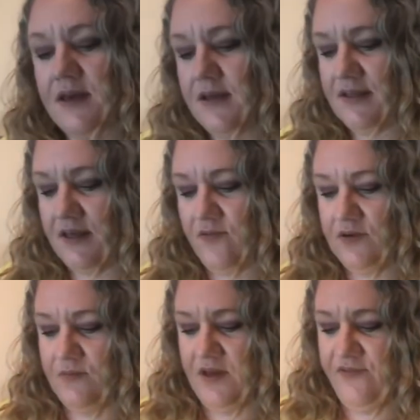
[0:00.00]
It's covered
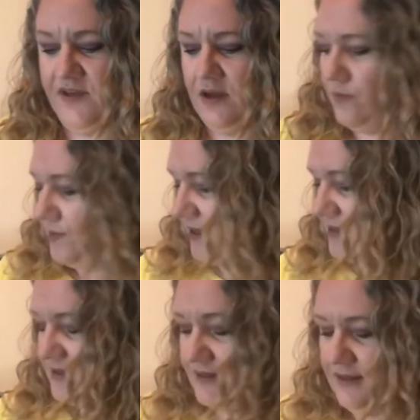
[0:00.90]
in my
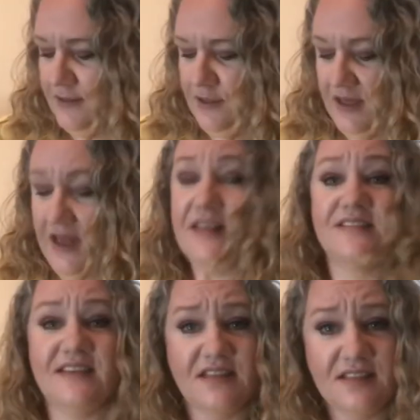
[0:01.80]
fingerprints, and I
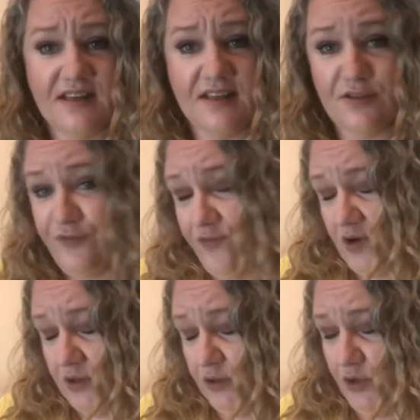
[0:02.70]
did this for a
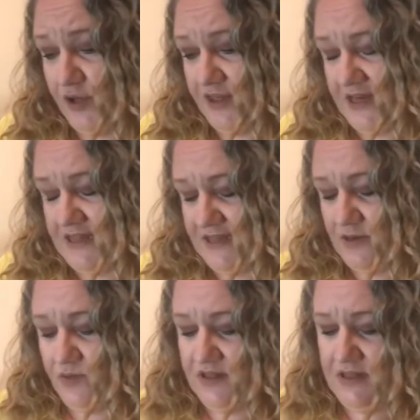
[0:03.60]
look that I did
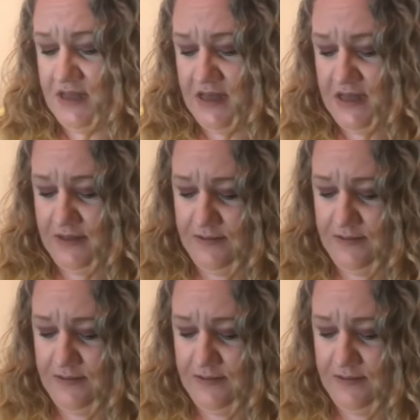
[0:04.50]
with Nat.